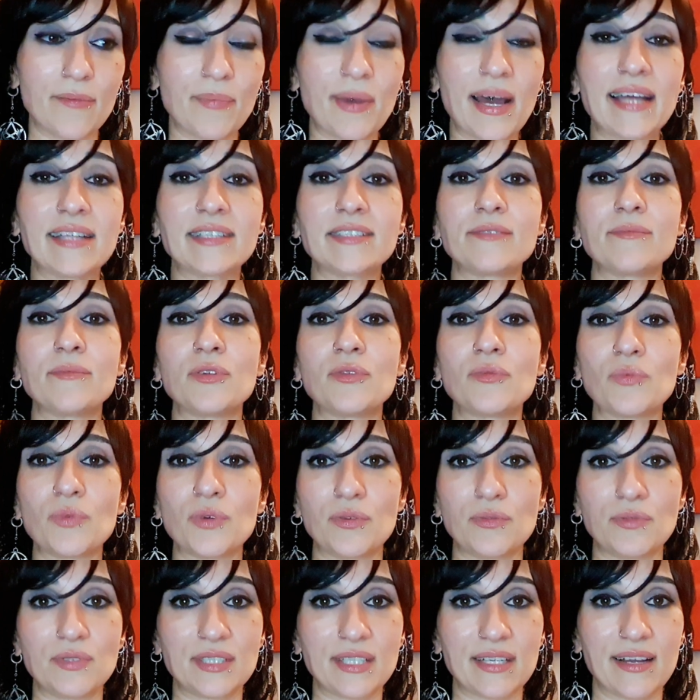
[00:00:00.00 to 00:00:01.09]
abandonment
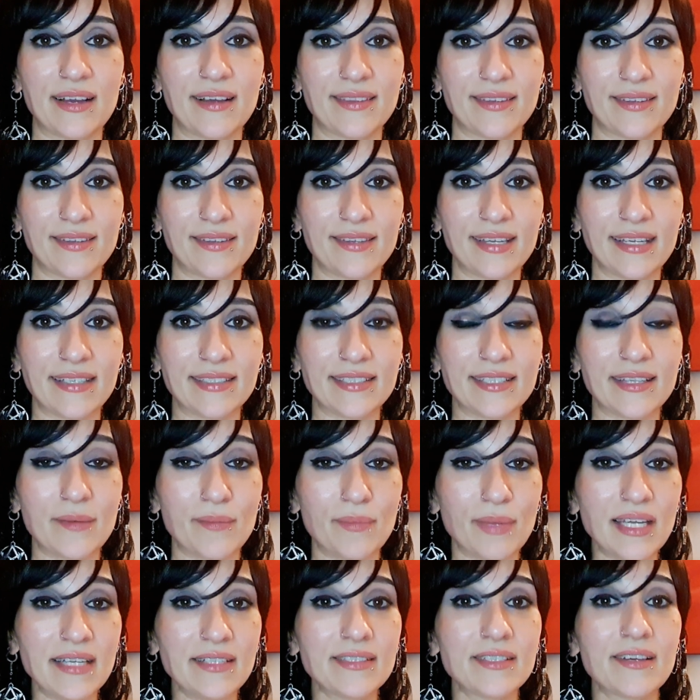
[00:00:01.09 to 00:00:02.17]
wounds and other things in the
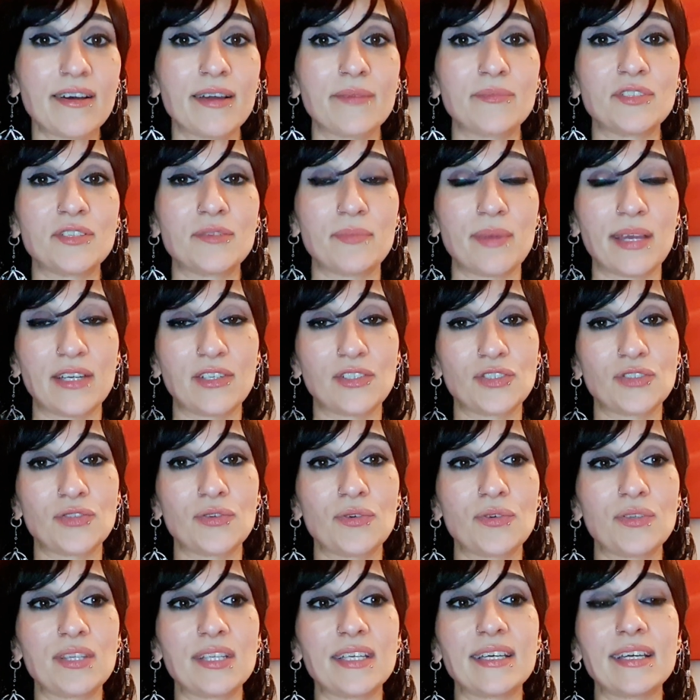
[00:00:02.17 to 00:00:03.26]
meantime to make
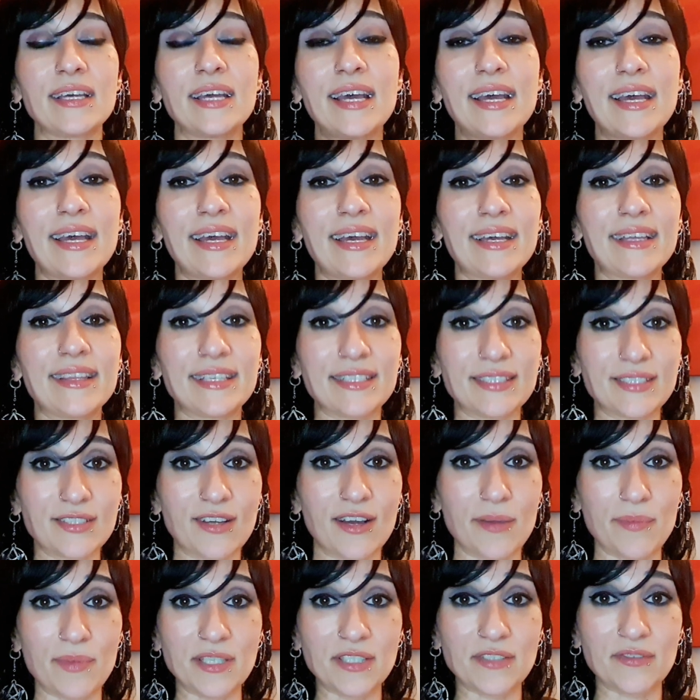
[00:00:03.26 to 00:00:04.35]
sure that this
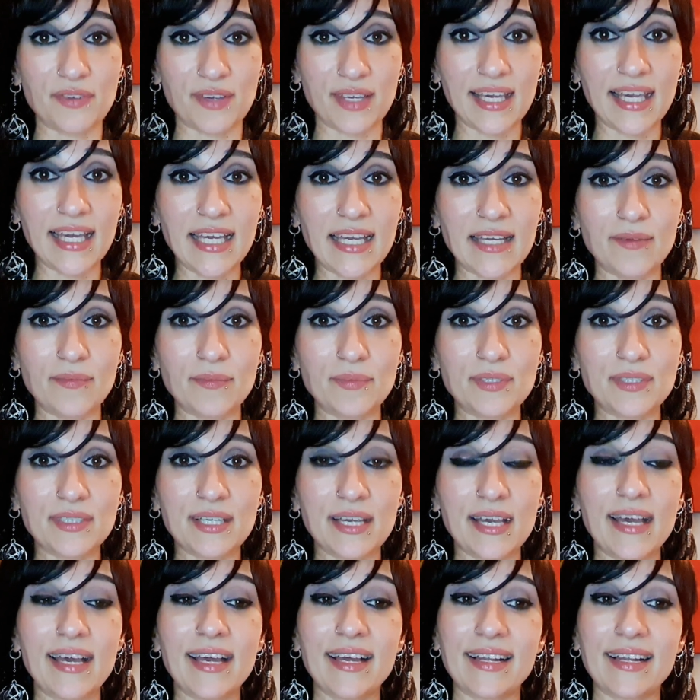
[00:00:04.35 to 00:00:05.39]
time it's for keeps,